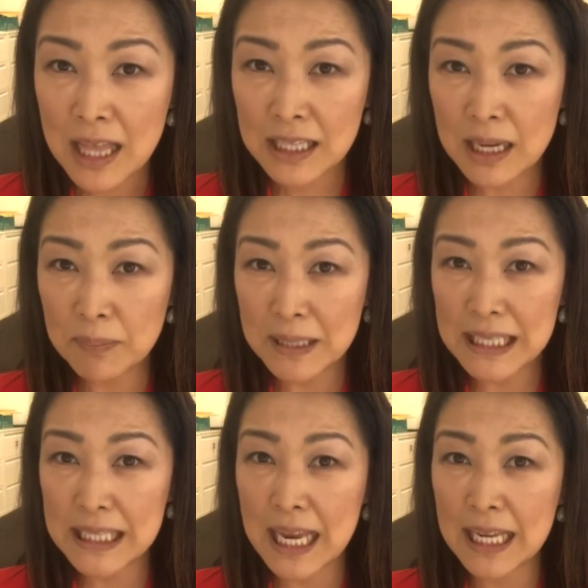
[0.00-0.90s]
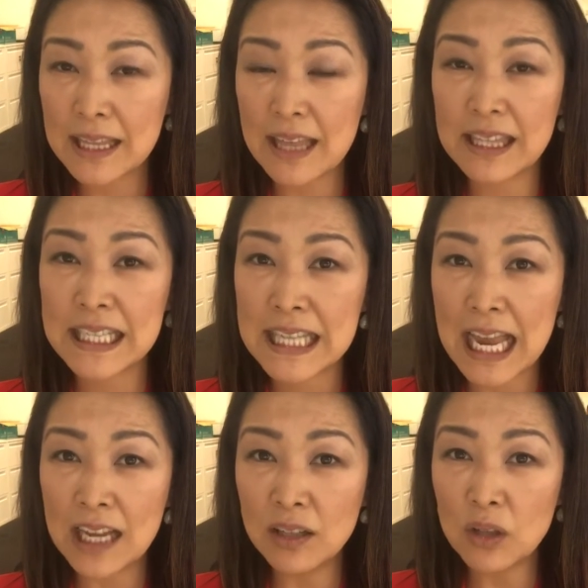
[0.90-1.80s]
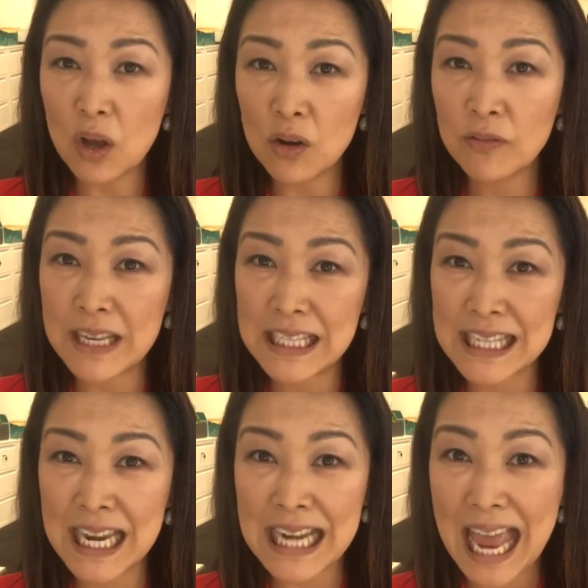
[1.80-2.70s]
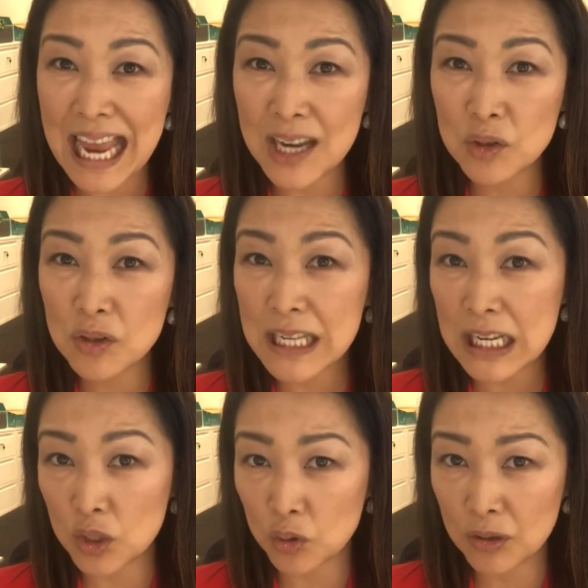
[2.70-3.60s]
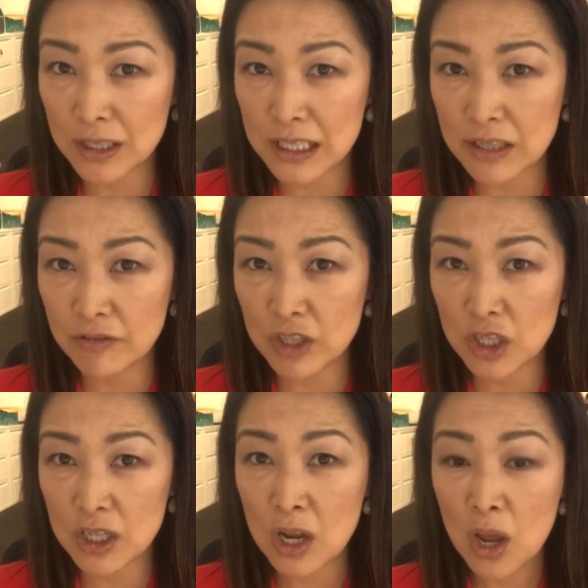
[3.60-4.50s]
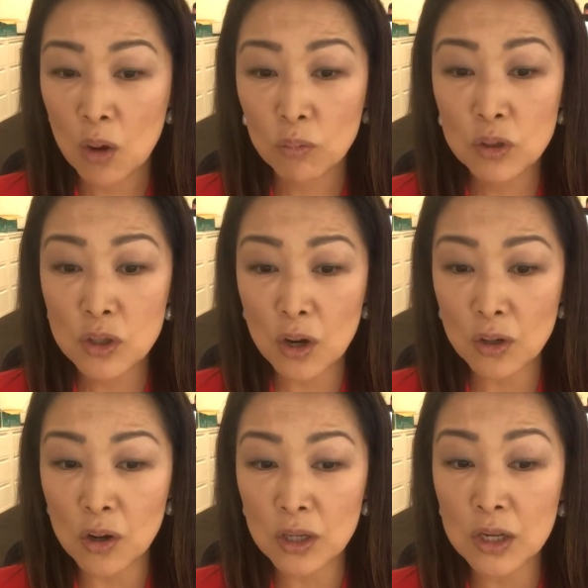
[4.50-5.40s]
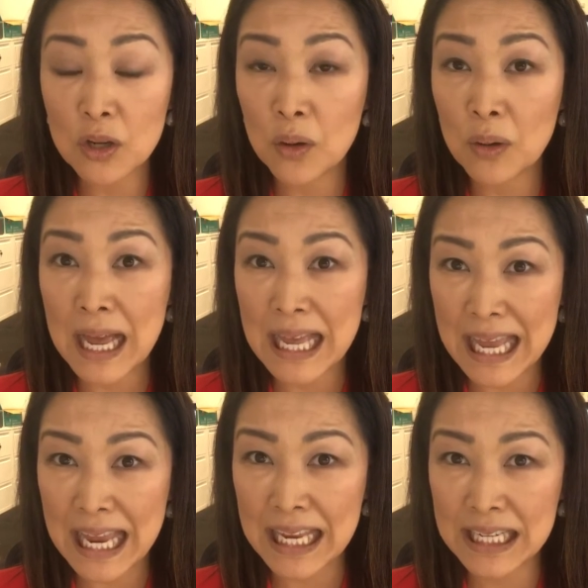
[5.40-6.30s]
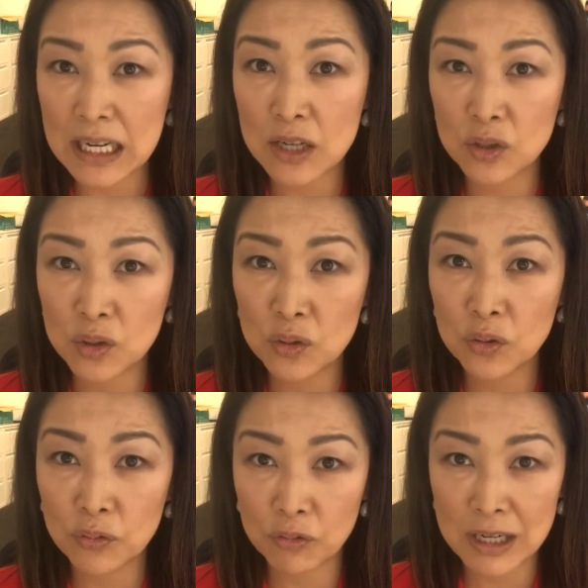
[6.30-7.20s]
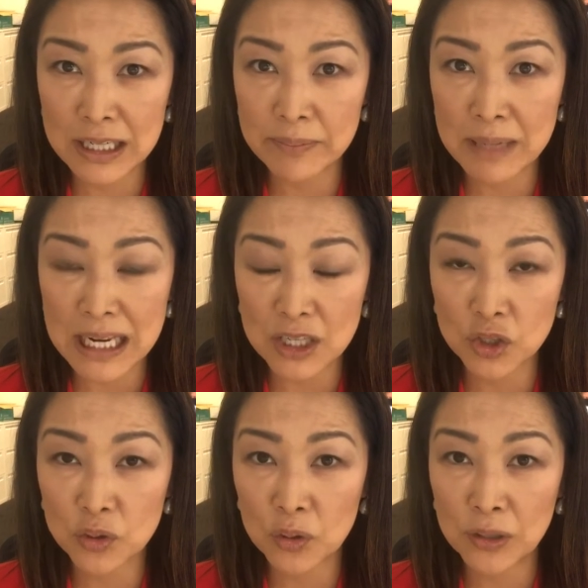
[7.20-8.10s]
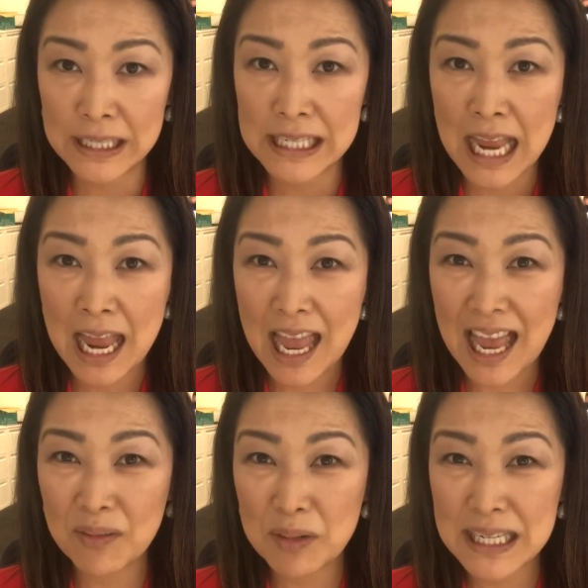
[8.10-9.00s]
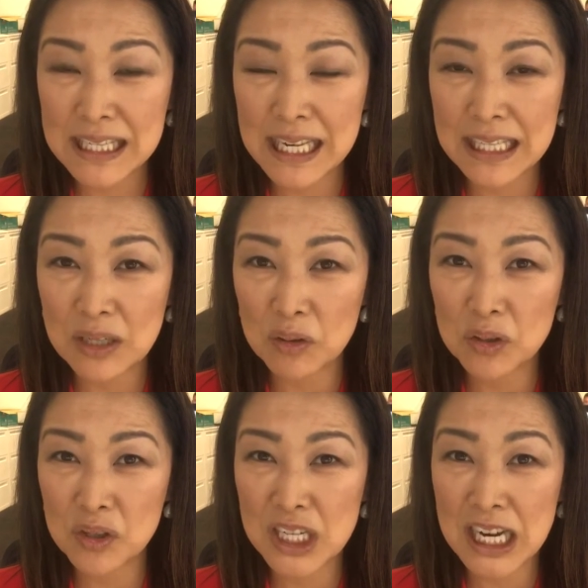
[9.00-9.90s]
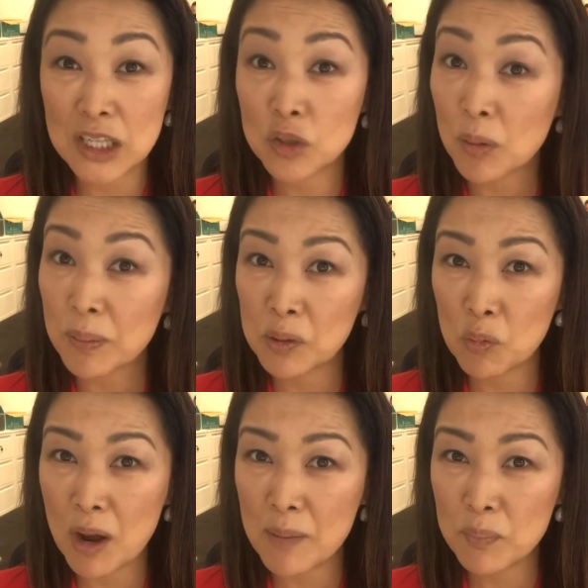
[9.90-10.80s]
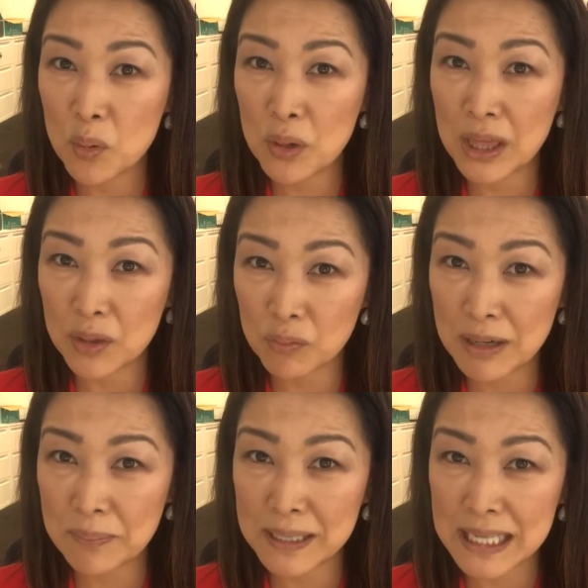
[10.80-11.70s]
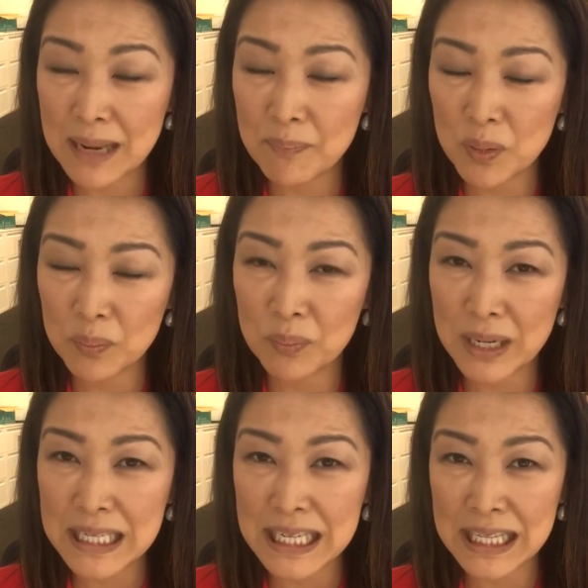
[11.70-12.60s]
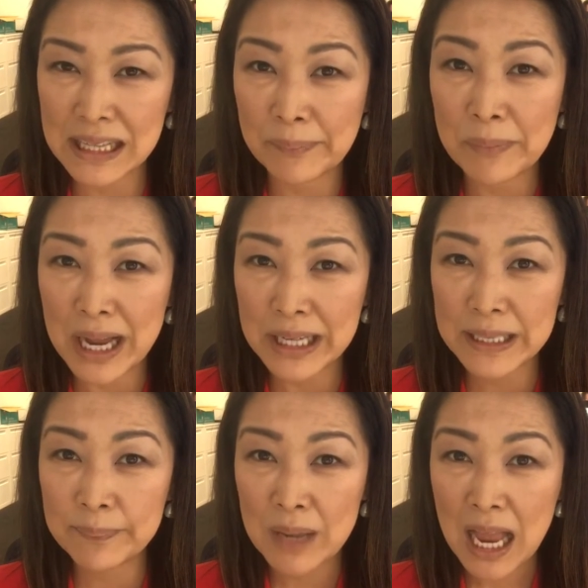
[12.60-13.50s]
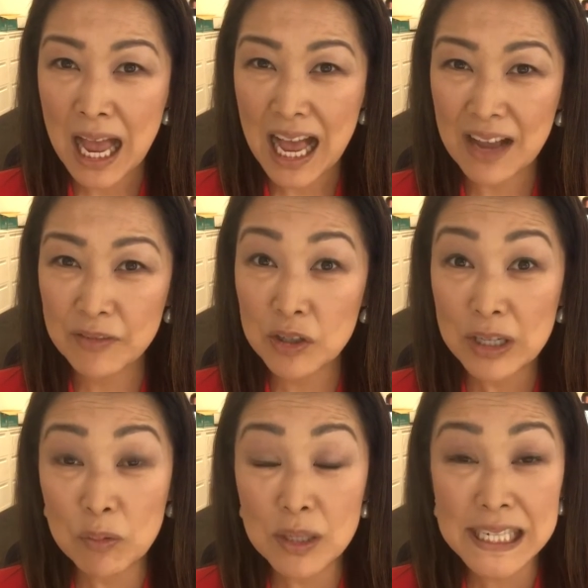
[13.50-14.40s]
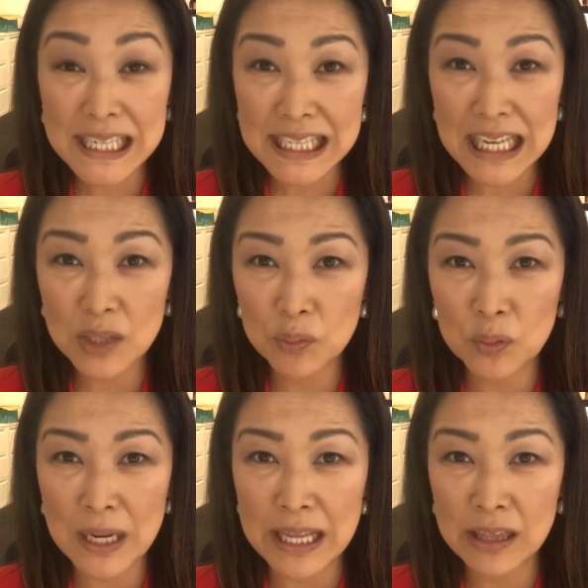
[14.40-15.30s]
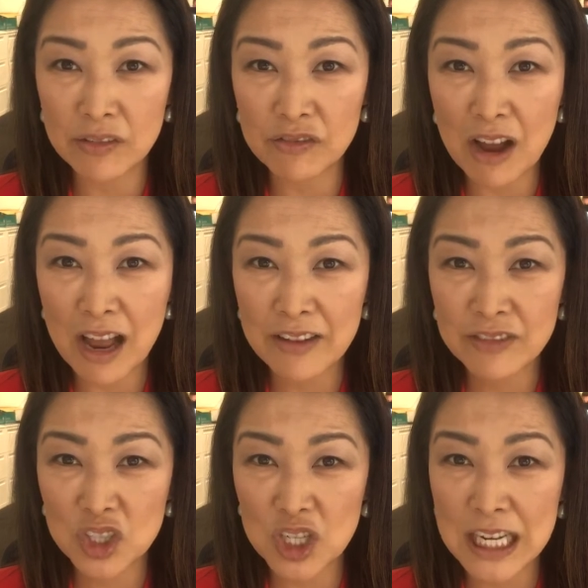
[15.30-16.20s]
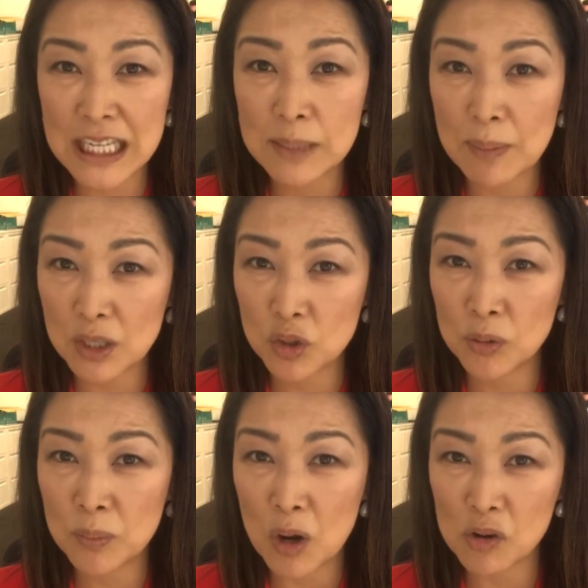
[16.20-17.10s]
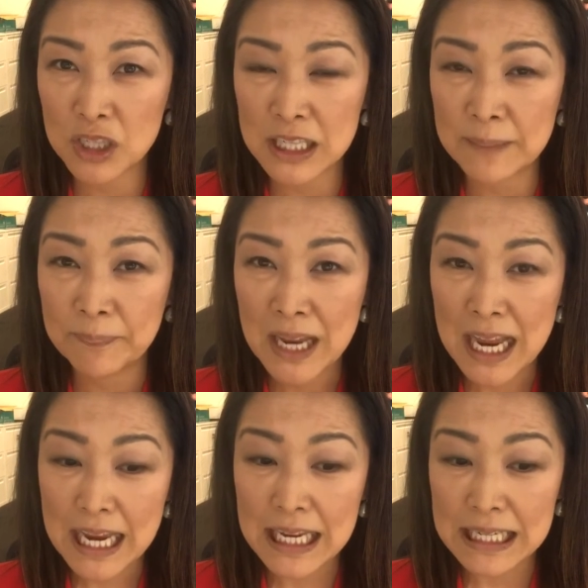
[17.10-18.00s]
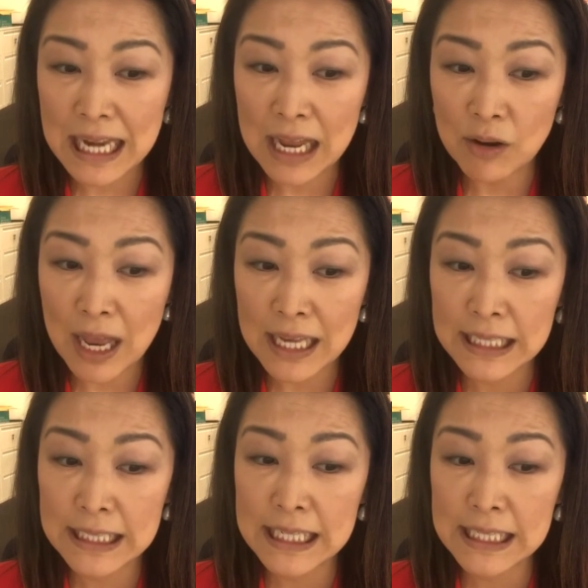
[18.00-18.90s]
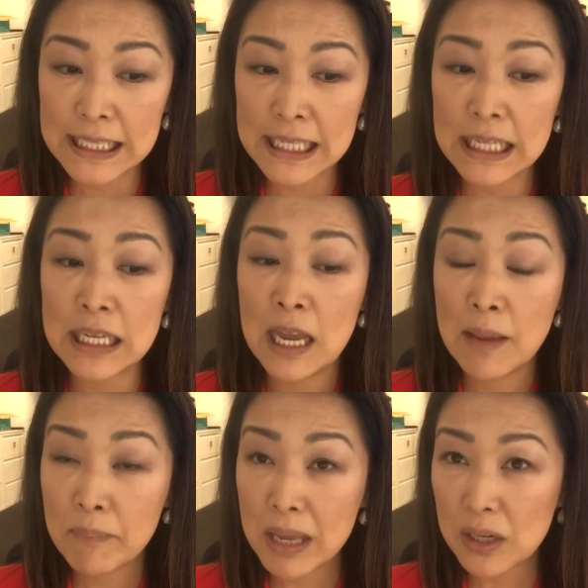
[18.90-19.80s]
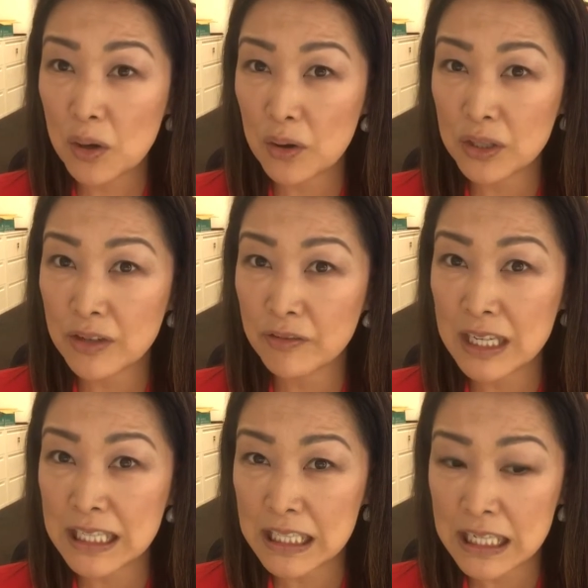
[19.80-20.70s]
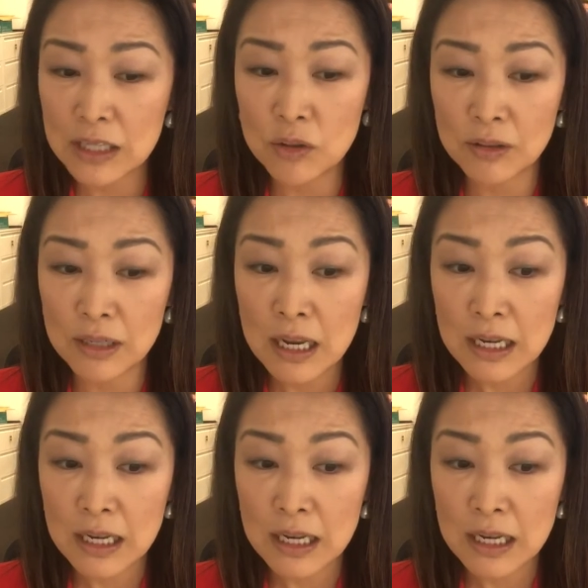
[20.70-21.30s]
The company saying that the sale of its St. Andrews Insurance division would no longer go ahead to Freedom Insurance. And we did see Telstra shares dropping 1.3%, but beating the market after it was successful in the 5G spectrum auction. It now has 60 megahertz of continuous